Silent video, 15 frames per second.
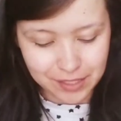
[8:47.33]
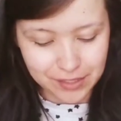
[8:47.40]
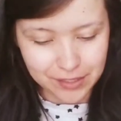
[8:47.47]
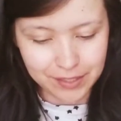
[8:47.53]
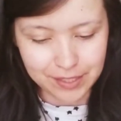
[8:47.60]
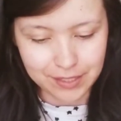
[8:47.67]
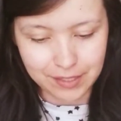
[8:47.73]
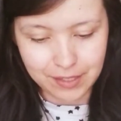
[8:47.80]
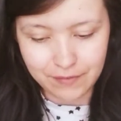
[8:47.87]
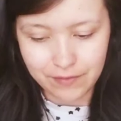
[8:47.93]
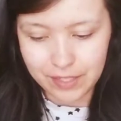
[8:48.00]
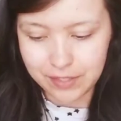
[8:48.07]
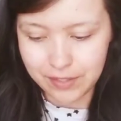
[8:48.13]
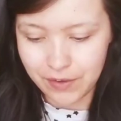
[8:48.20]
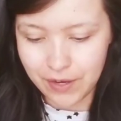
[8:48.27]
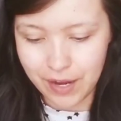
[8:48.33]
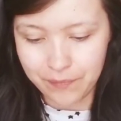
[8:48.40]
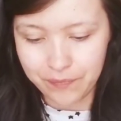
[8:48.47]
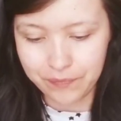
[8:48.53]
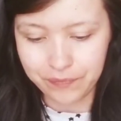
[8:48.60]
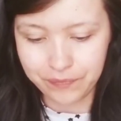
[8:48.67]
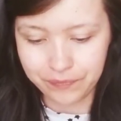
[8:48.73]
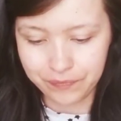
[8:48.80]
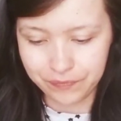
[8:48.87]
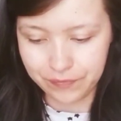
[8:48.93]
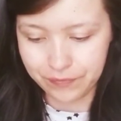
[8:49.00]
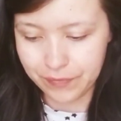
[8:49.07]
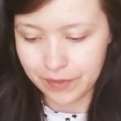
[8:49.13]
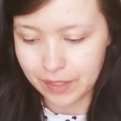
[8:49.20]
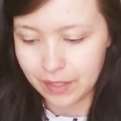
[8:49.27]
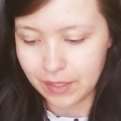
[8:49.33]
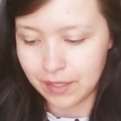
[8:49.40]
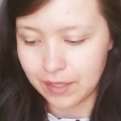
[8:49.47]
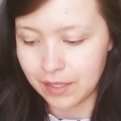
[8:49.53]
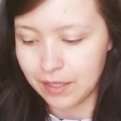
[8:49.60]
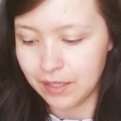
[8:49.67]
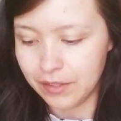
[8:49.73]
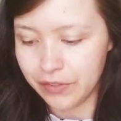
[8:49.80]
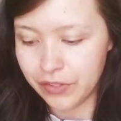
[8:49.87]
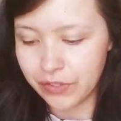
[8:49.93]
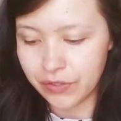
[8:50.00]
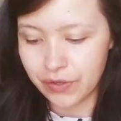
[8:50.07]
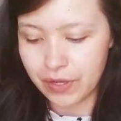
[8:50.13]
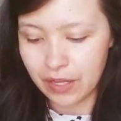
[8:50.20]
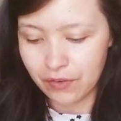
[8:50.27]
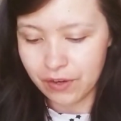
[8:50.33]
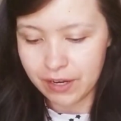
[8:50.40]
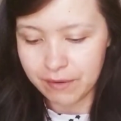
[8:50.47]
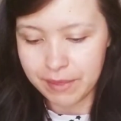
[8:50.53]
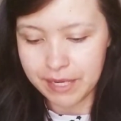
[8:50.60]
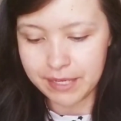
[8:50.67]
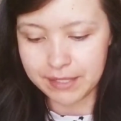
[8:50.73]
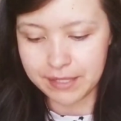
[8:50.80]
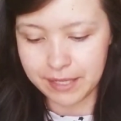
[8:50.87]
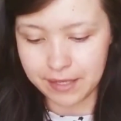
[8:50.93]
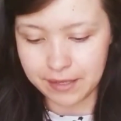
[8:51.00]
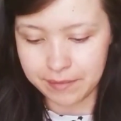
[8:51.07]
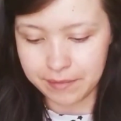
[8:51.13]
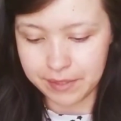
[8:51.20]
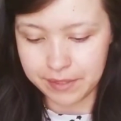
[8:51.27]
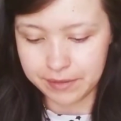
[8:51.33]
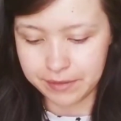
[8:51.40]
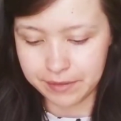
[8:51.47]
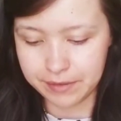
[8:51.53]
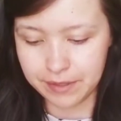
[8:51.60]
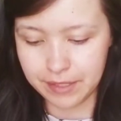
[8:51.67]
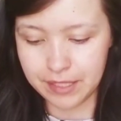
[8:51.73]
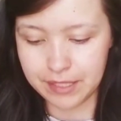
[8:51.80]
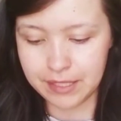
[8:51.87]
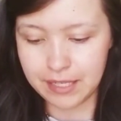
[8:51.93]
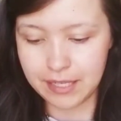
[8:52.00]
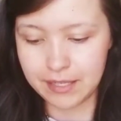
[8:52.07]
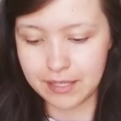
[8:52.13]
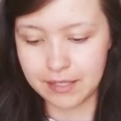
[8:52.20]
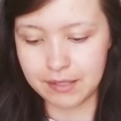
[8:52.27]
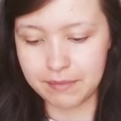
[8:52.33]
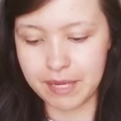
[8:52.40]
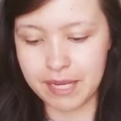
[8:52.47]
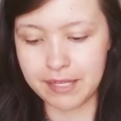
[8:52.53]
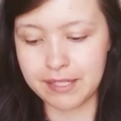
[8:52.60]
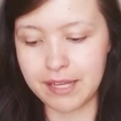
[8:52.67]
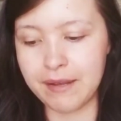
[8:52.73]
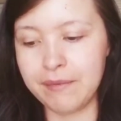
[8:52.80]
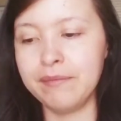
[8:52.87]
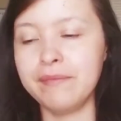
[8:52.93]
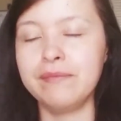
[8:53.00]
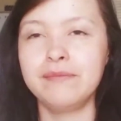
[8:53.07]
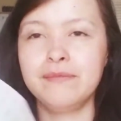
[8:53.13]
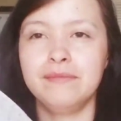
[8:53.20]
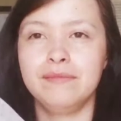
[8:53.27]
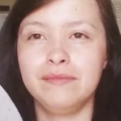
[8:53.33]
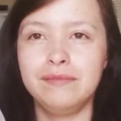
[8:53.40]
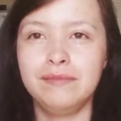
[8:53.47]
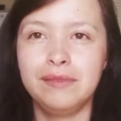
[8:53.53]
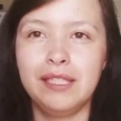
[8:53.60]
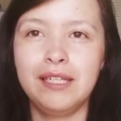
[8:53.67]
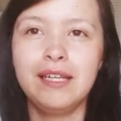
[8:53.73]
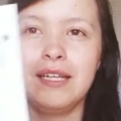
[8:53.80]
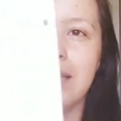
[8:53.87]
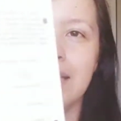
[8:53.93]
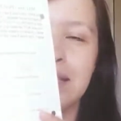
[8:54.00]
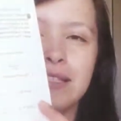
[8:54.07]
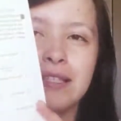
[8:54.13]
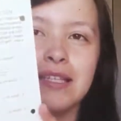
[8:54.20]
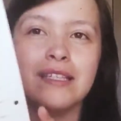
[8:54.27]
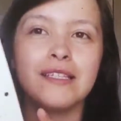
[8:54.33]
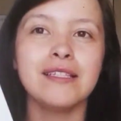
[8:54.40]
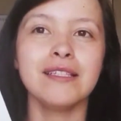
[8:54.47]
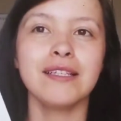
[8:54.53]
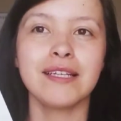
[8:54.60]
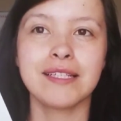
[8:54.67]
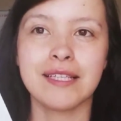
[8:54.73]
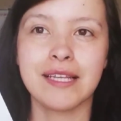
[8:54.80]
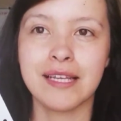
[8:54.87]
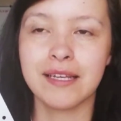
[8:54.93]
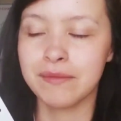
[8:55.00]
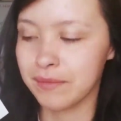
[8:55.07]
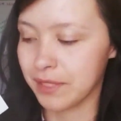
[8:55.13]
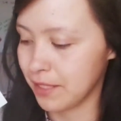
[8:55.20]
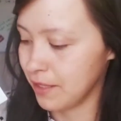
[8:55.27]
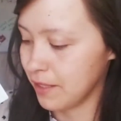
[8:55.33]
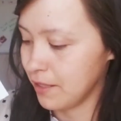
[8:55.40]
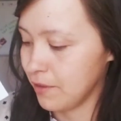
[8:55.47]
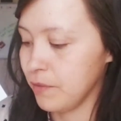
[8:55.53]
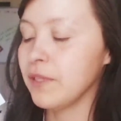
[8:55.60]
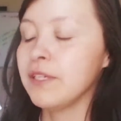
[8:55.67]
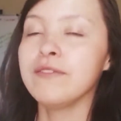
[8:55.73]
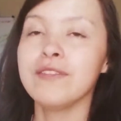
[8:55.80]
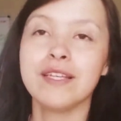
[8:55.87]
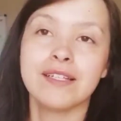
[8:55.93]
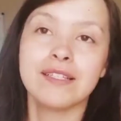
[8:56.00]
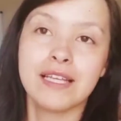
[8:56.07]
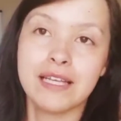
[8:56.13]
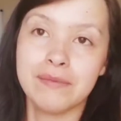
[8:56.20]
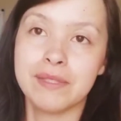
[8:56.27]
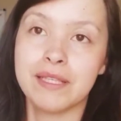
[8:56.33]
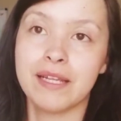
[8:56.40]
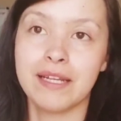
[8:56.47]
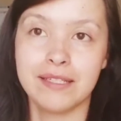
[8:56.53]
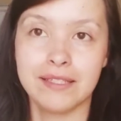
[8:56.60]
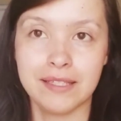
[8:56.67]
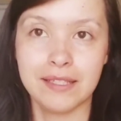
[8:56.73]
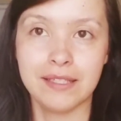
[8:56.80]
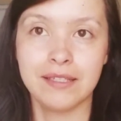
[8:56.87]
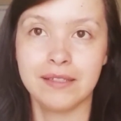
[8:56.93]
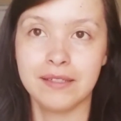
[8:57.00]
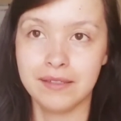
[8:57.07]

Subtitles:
you're gonna love this. Okay. So I'll grab my exam. Let's say this is my exam. Let's say this is one of the exams that I did,